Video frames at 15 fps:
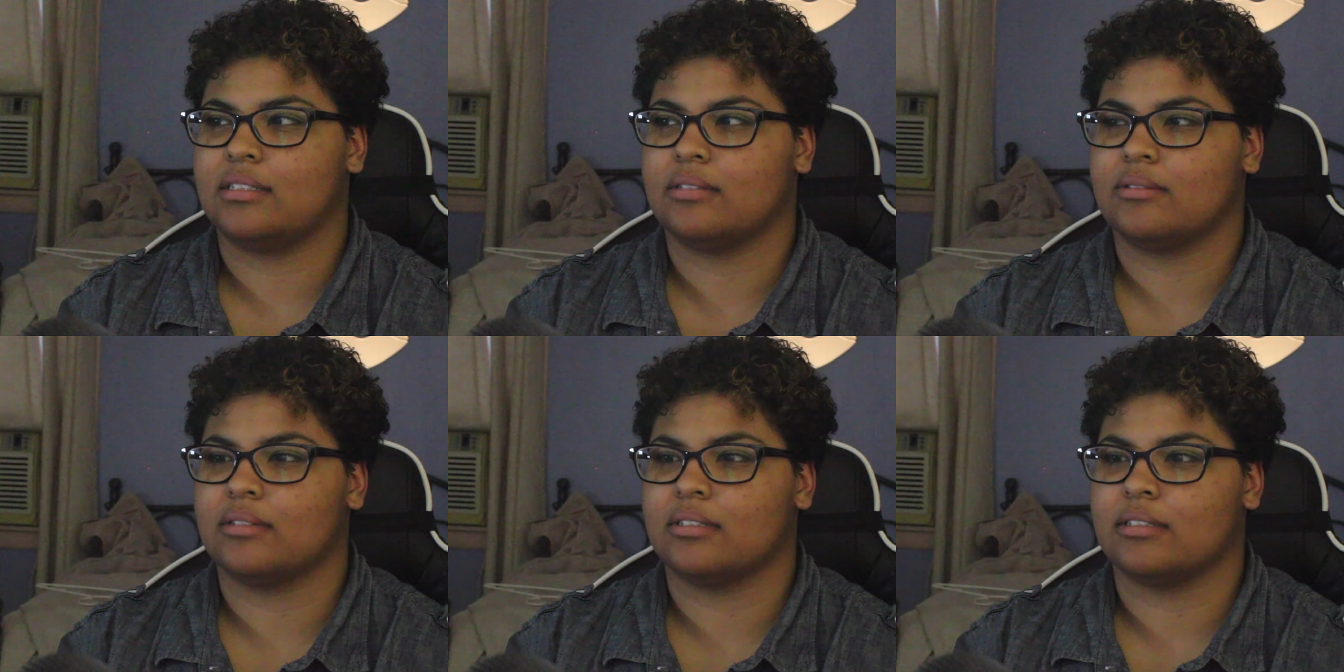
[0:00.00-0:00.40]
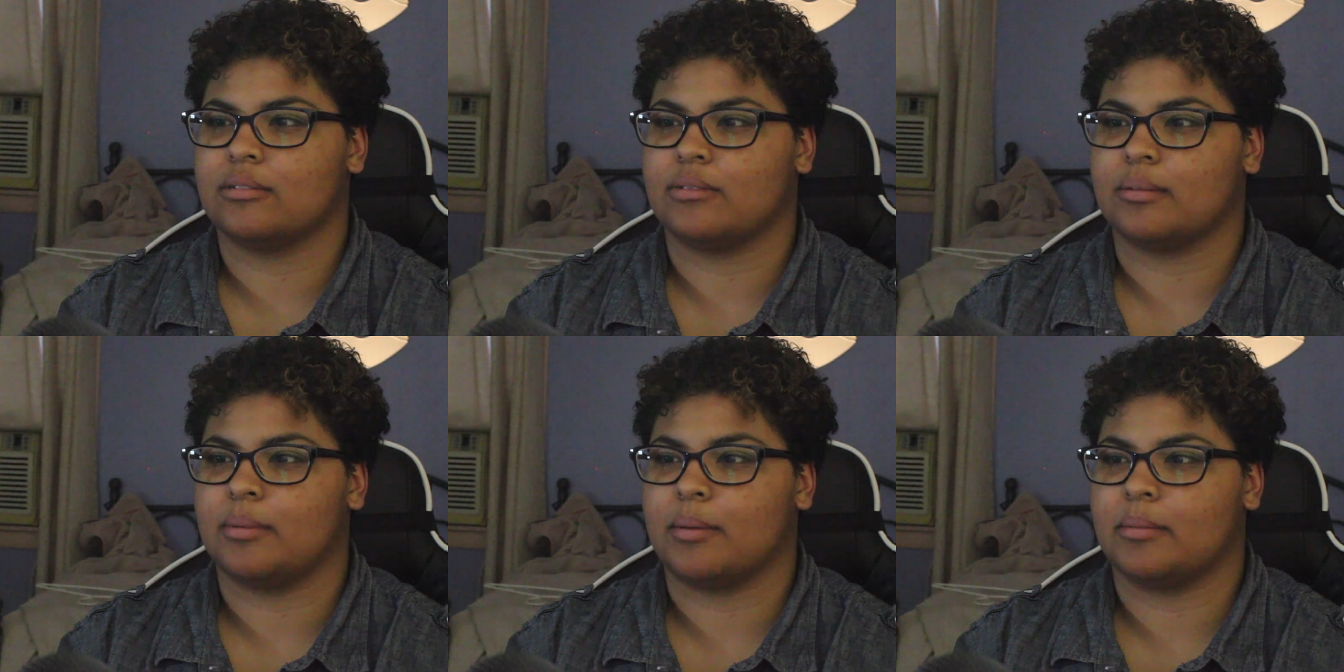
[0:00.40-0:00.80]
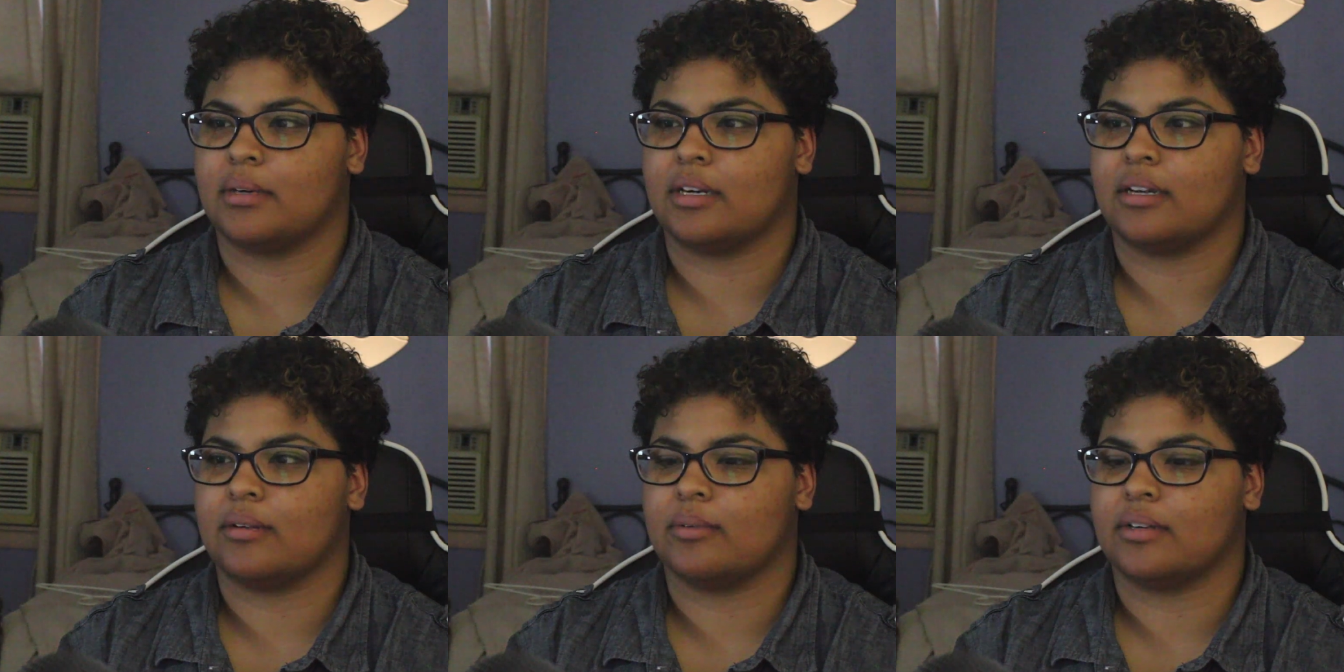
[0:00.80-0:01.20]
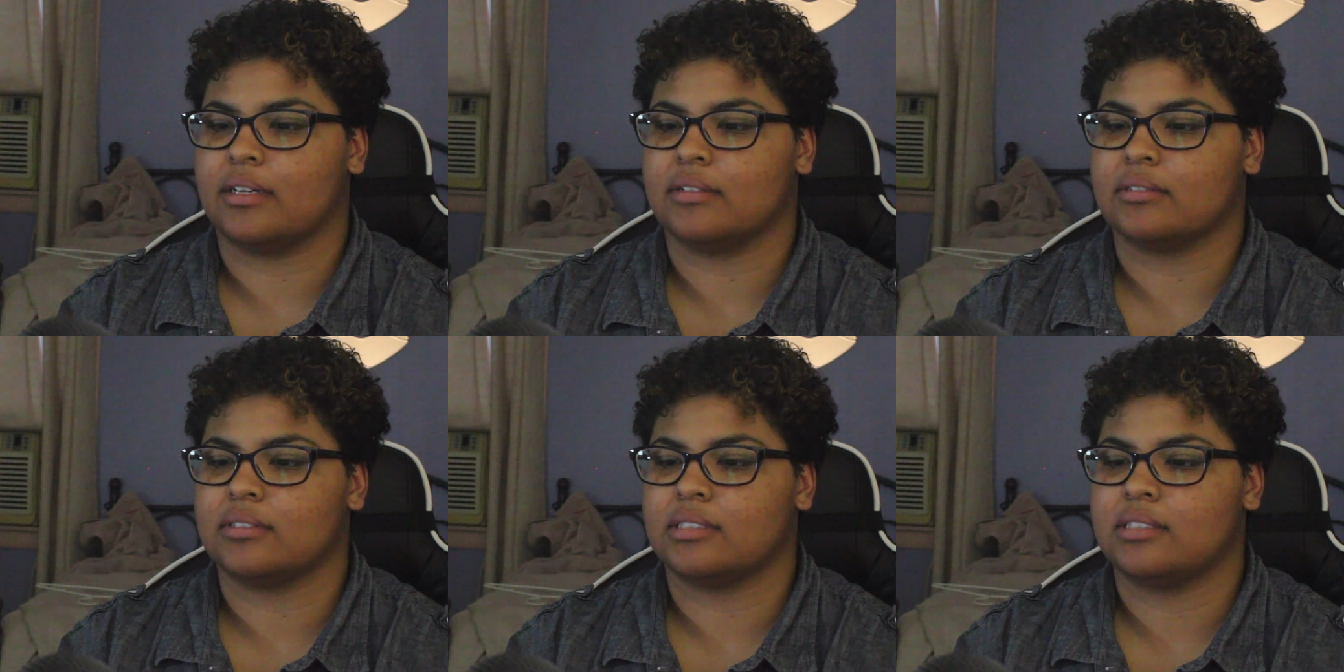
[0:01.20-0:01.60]
I don't really remember anyone
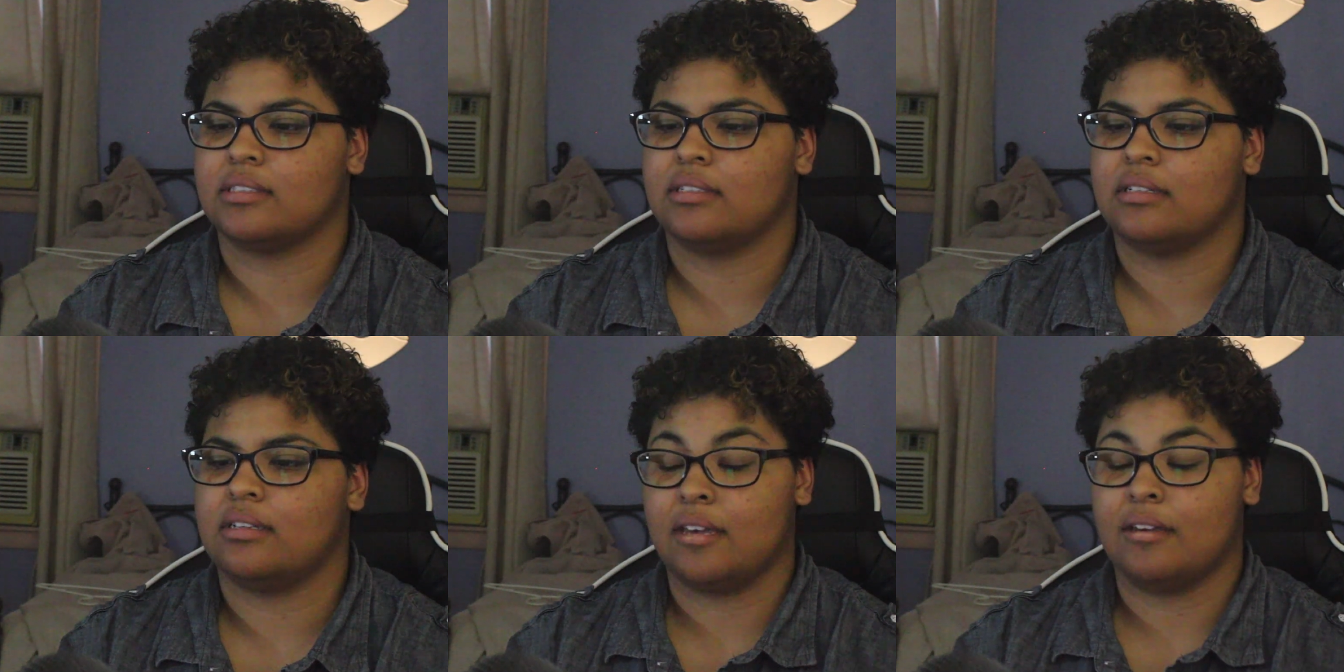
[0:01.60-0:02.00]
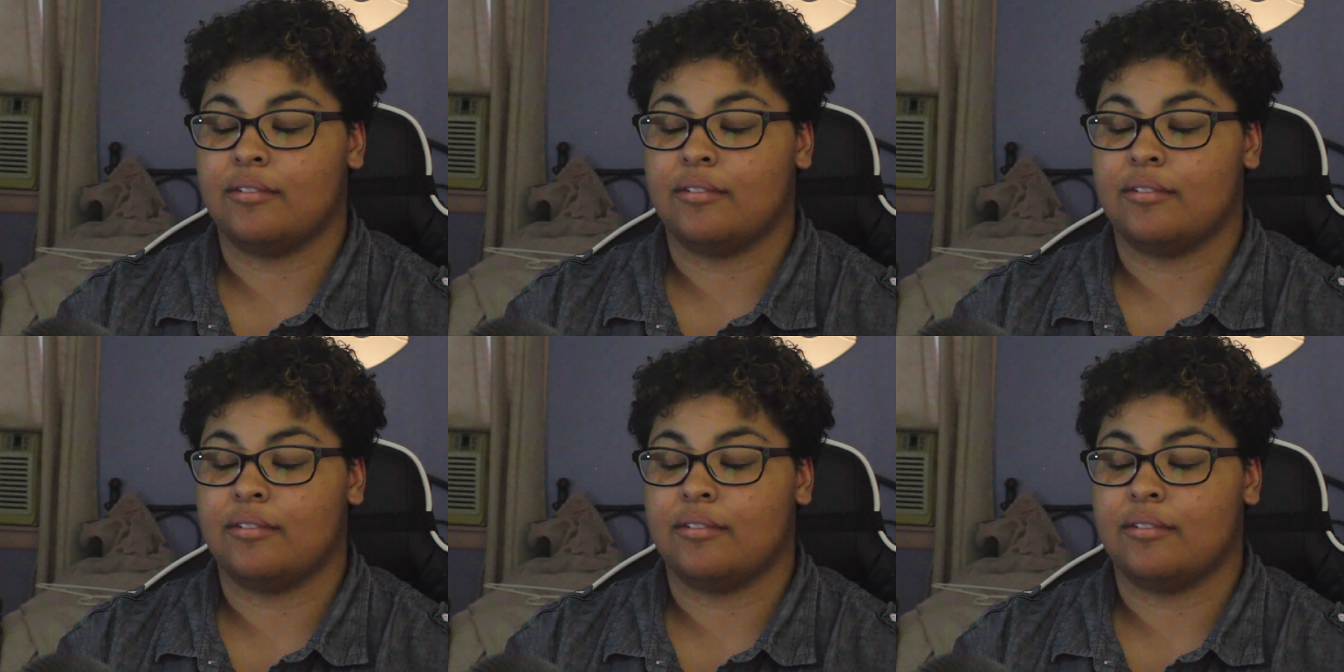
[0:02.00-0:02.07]
else.